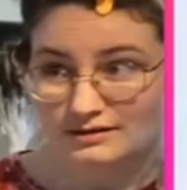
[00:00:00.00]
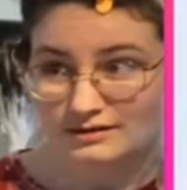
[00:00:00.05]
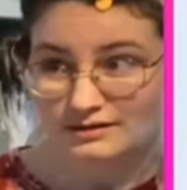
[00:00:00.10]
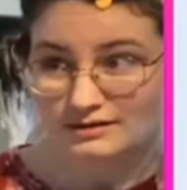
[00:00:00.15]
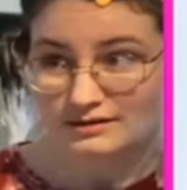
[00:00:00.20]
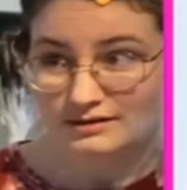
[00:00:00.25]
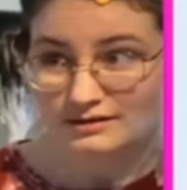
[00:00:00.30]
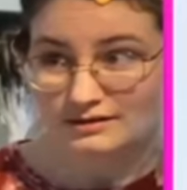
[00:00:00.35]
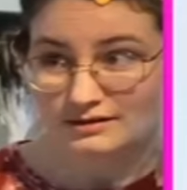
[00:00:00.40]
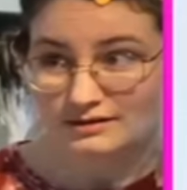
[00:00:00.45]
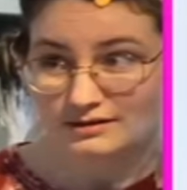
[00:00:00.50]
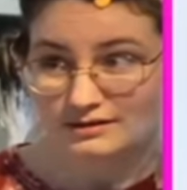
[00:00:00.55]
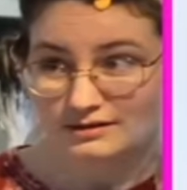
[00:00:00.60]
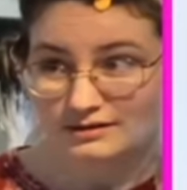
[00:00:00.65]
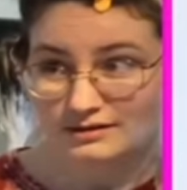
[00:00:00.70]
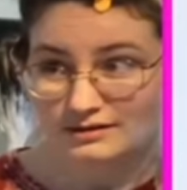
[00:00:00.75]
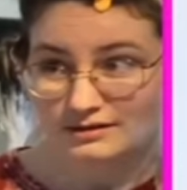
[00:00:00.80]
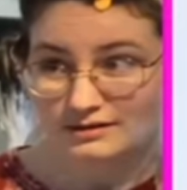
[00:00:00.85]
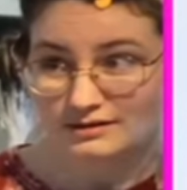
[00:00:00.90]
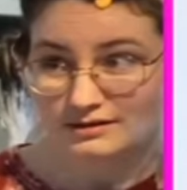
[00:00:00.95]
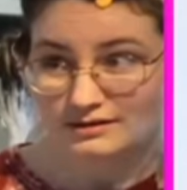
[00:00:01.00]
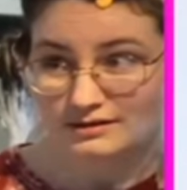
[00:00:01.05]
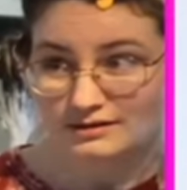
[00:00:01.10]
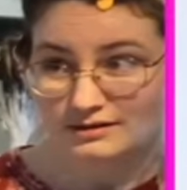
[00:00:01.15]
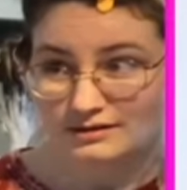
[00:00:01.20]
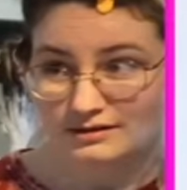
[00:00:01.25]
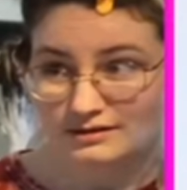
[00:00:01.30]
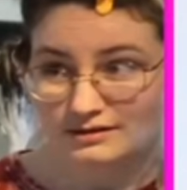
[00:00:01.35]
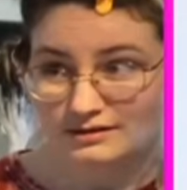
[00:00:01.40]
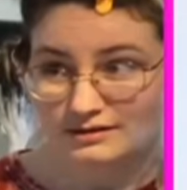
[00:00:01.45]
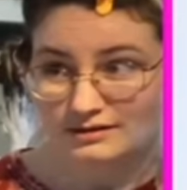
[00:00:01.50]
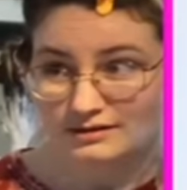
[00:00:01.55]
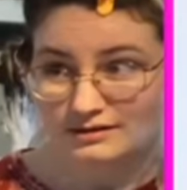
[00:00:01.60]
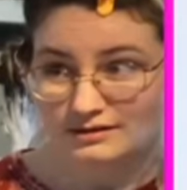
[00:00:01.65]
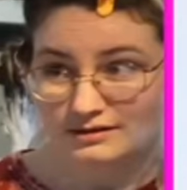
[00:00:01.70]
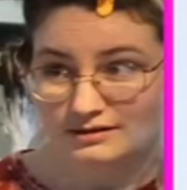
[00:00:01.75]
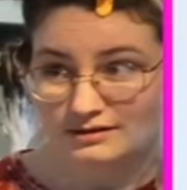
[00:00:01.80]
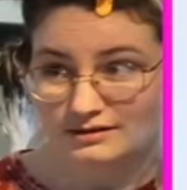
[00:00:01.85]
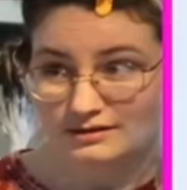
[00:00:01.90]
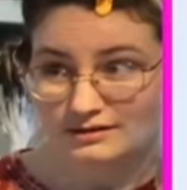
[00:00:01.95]

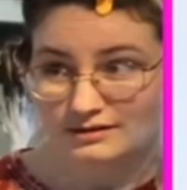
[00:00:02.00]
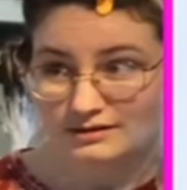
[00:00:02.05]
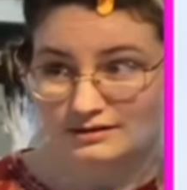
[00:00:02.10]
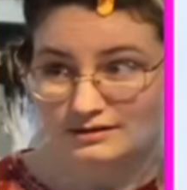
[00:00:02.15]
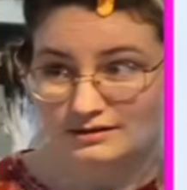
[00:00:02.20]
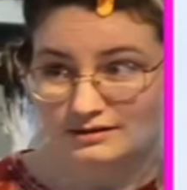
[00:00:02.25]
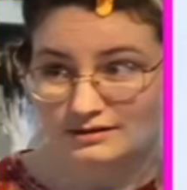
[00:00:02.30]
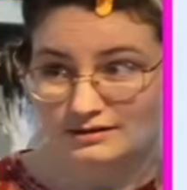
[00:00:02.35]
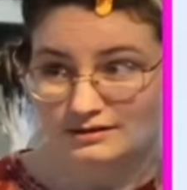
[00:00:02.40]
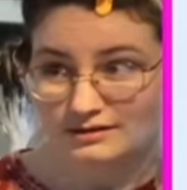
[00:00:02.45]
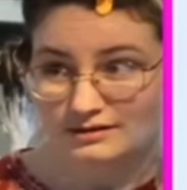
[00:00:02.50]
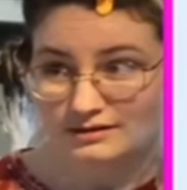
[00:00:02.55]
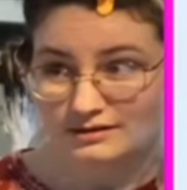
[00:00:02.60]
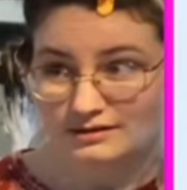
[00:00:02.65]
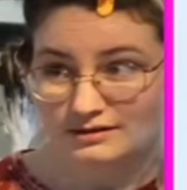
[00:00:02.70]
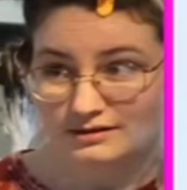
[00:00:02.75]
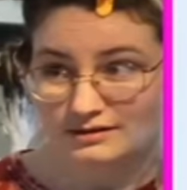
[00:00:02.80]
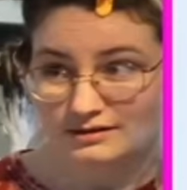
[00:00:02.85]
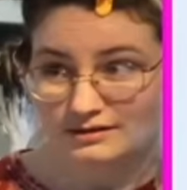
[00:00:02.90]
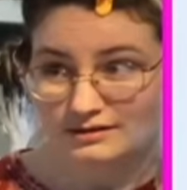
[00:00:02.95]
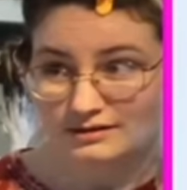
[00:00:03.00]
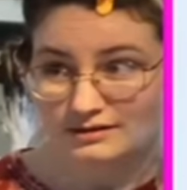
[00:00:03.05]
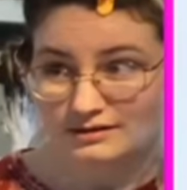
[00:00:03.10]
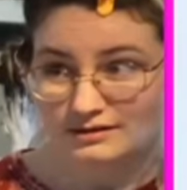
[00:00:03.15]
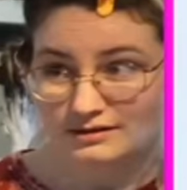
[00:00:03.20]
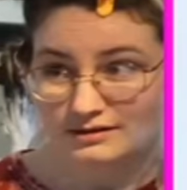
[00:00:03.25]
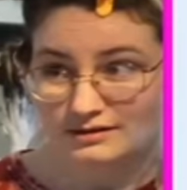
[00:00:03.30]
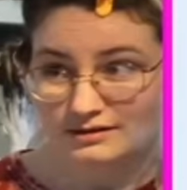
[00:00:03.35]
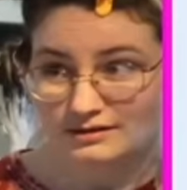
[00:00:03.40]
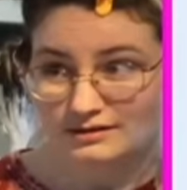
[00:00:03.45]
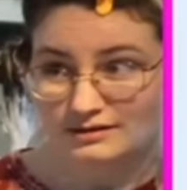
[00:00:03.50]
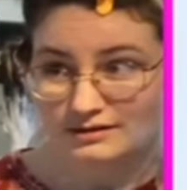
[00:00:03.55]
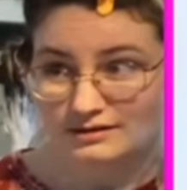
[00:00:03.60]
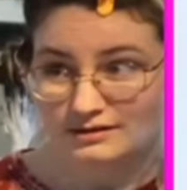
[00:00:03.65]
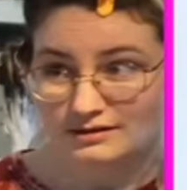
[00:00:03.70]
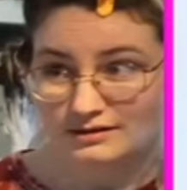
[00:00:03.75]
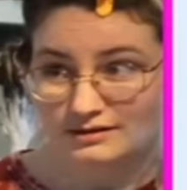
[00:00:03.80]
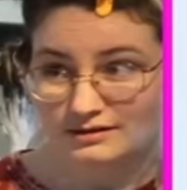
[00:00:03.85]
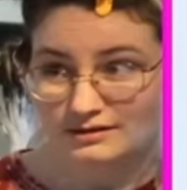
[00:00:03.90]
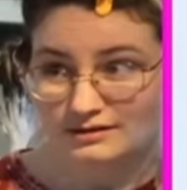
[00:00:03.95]

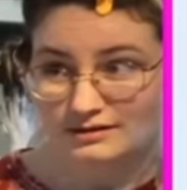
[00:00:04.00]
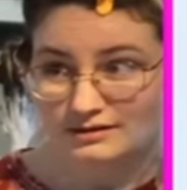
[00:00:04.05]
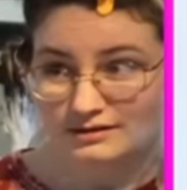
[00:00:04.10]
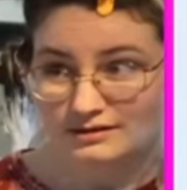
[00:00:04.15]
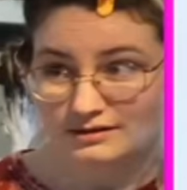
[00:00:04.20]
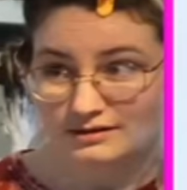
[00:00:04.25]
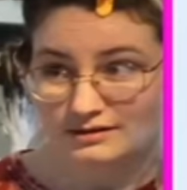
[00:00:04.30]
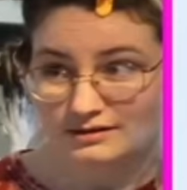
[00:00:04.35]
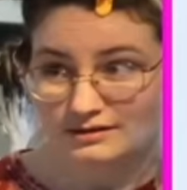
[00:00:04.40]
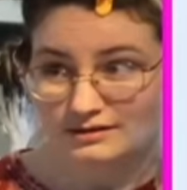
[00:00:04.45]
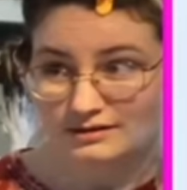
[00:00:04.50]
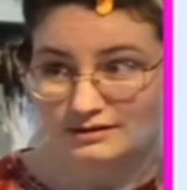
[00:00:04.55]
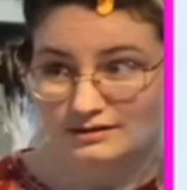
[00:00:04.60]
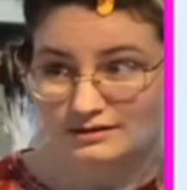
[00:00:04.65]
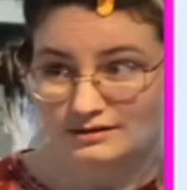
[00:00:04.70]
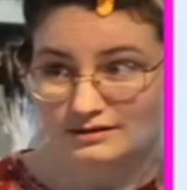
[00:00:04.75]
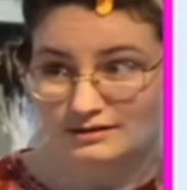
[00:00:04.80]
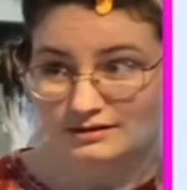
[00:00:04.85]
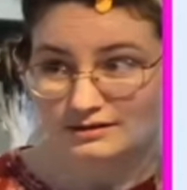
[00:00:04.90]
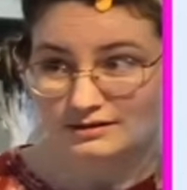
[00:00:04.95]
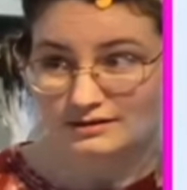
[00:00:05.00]
(not speaking)